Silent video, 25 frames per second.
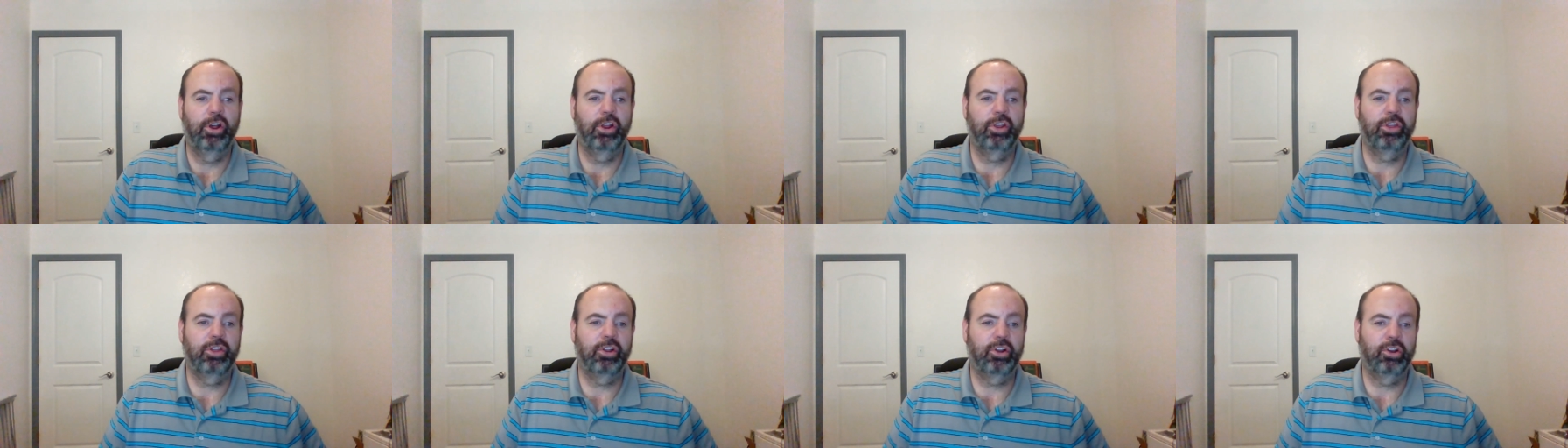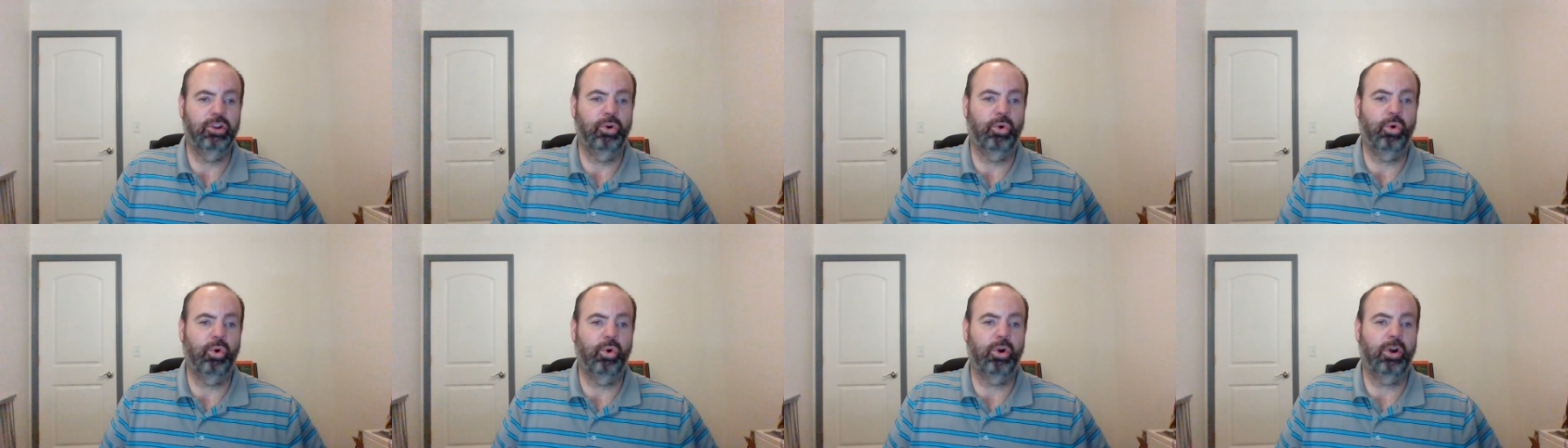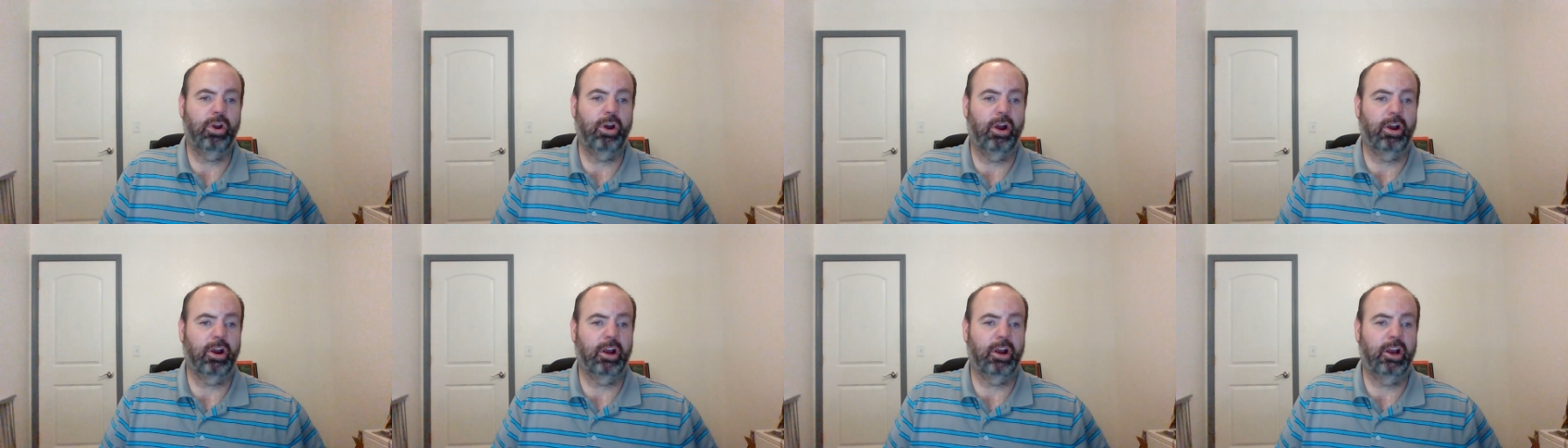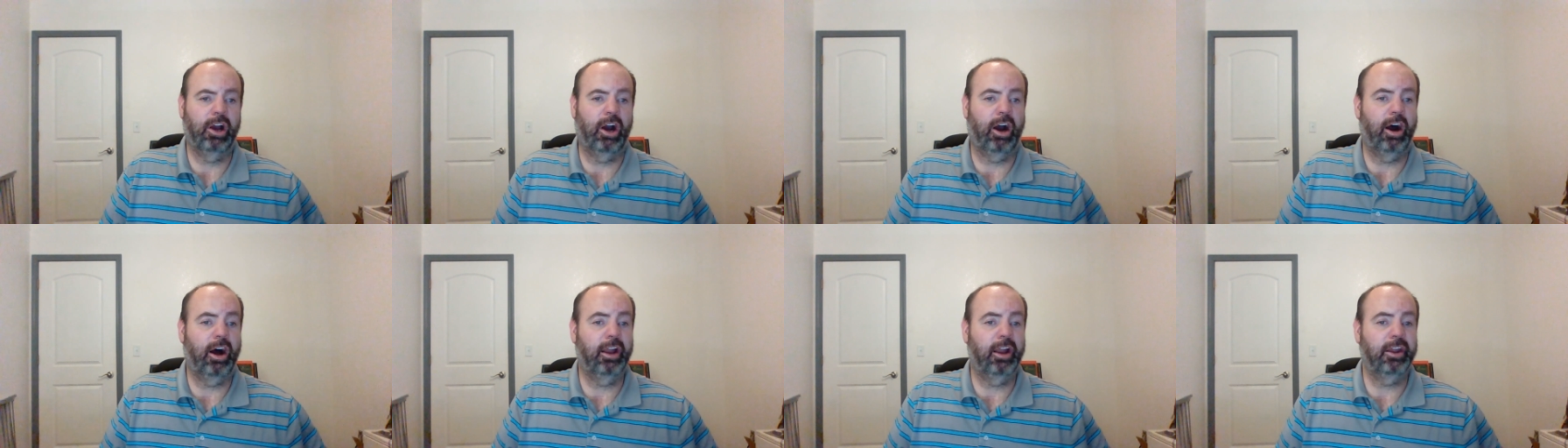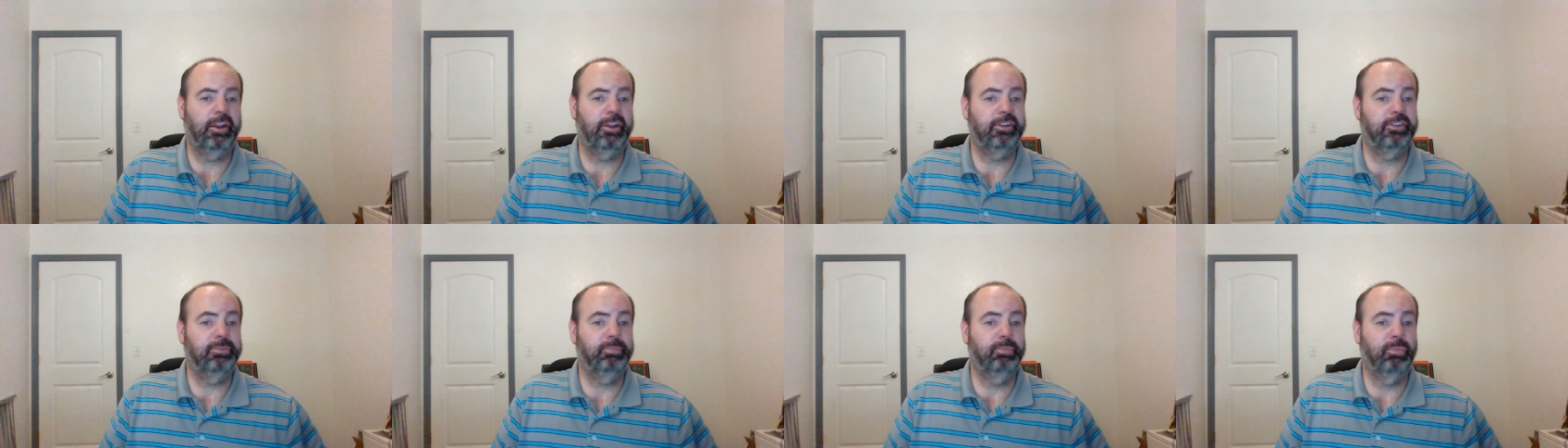The Lord our God
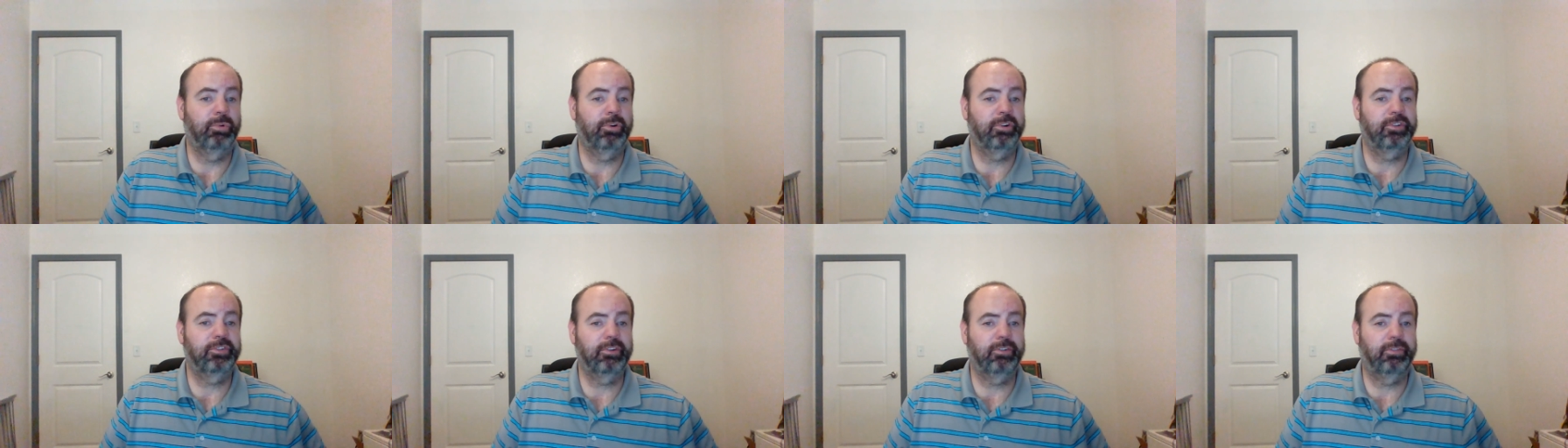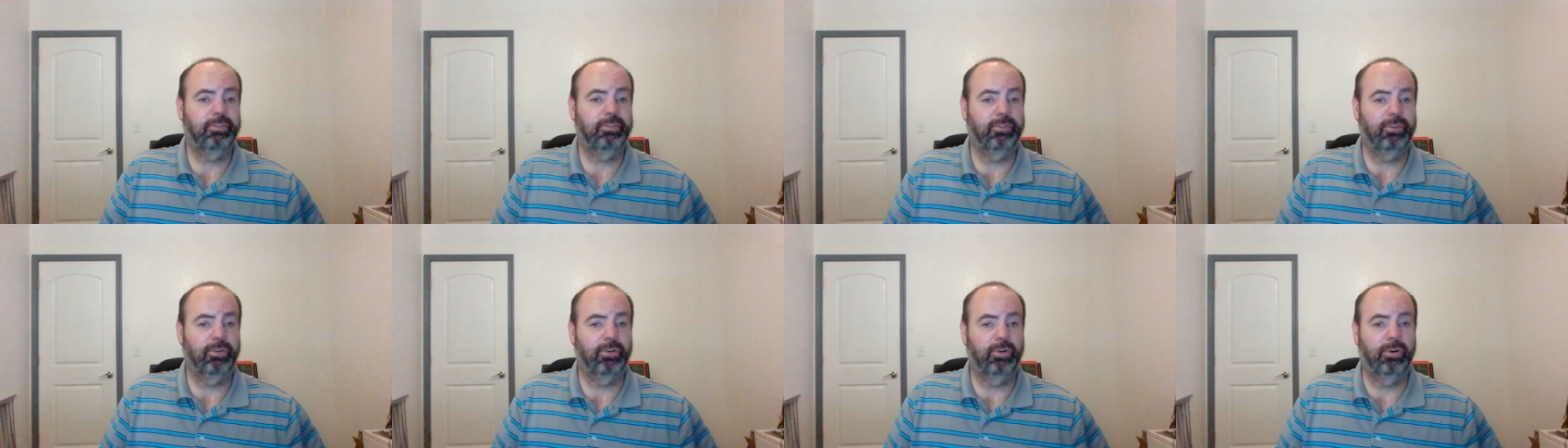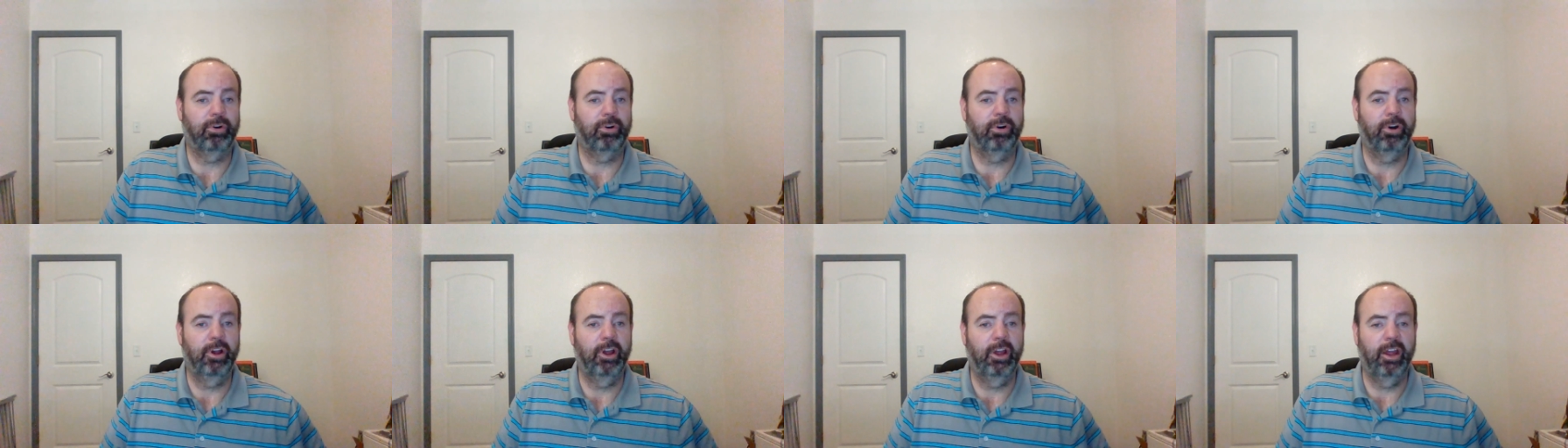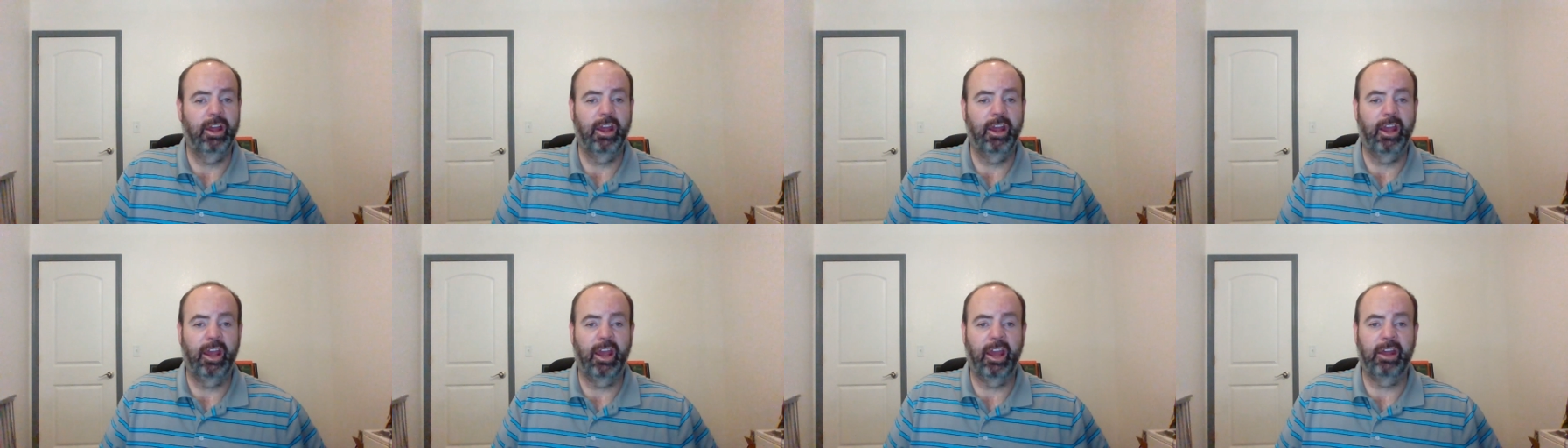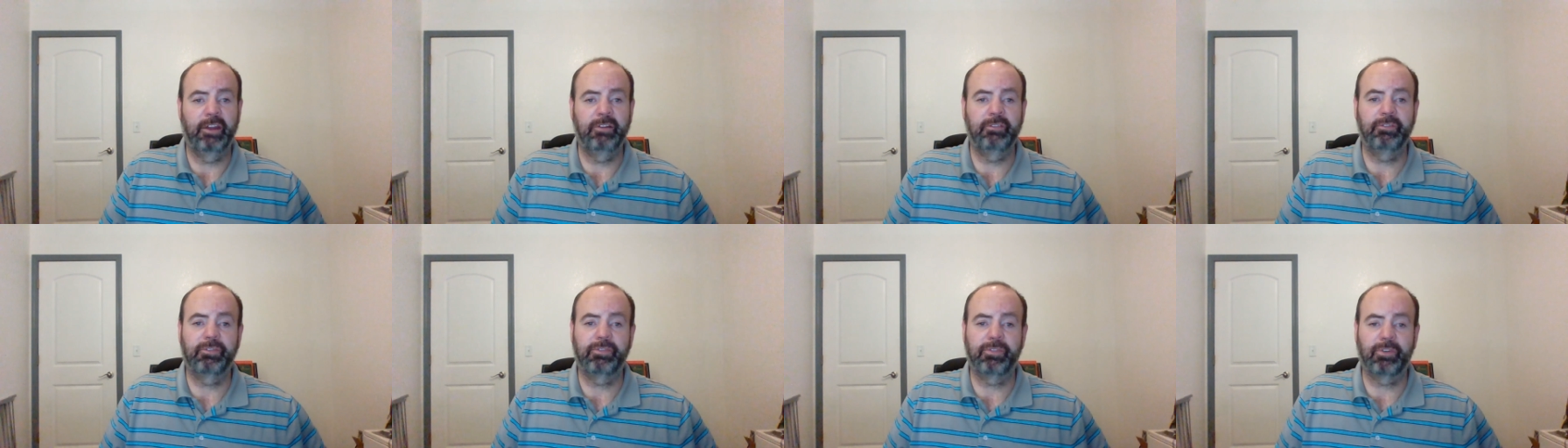is merciful
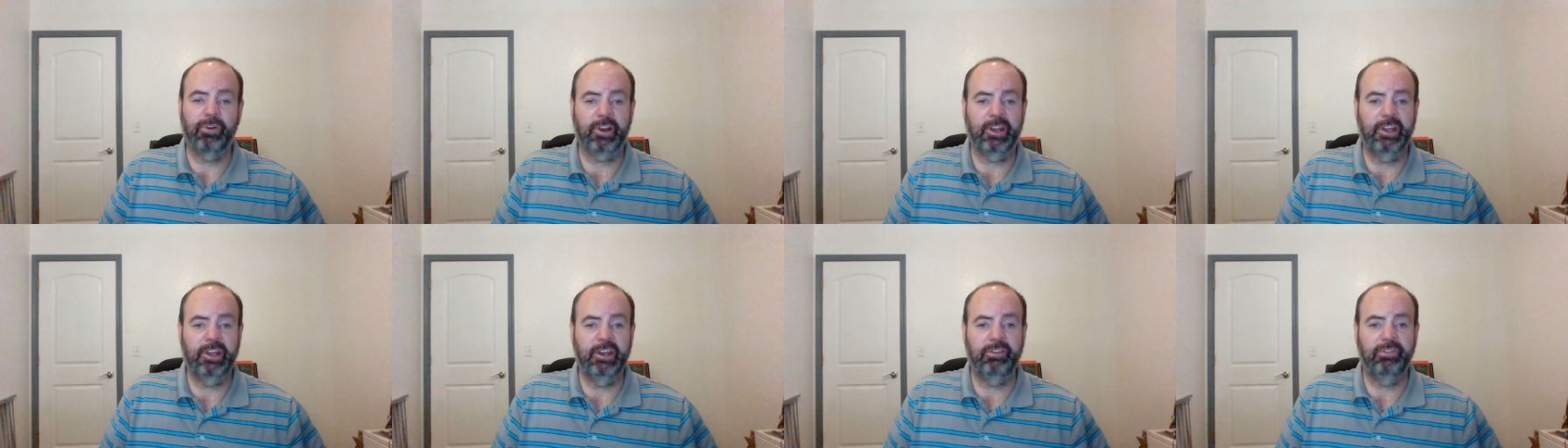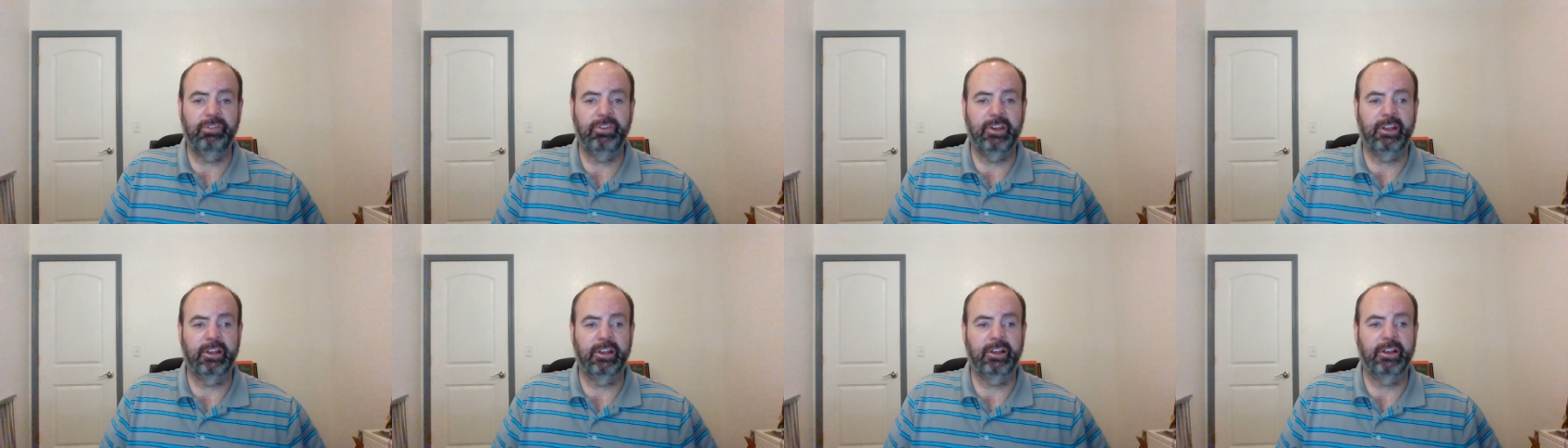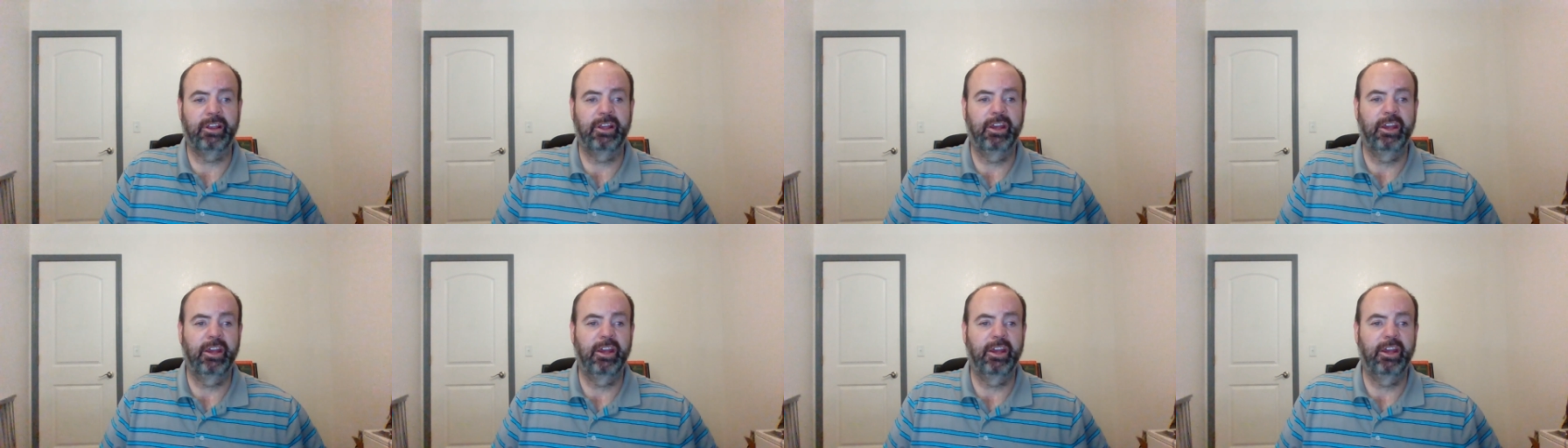and forgiving,